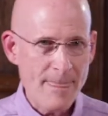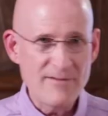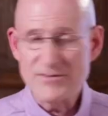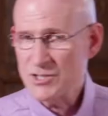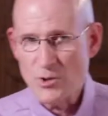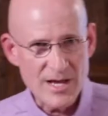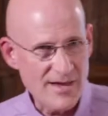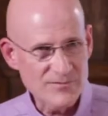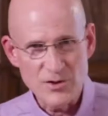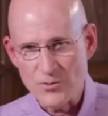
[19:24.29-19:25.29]
If it's going
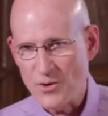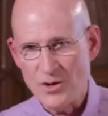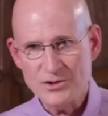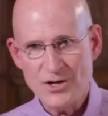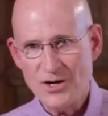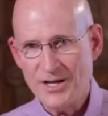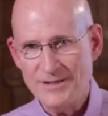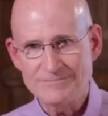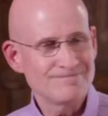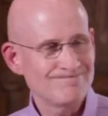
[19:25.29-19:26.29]
after the wrong
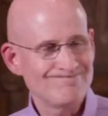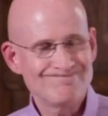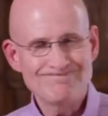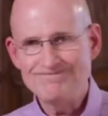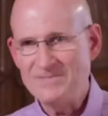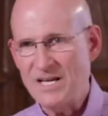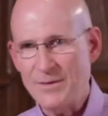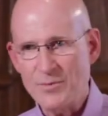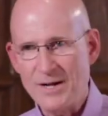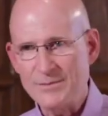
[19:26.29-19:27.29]
target, you
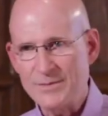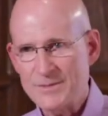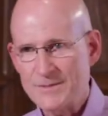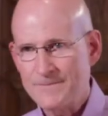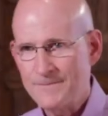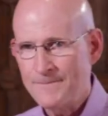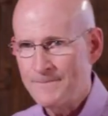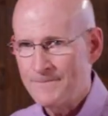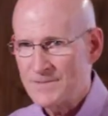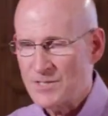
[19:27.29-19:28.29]
got problems.
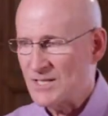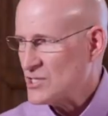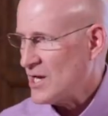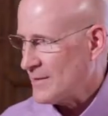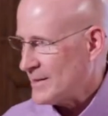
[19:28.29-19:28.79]
So let's talk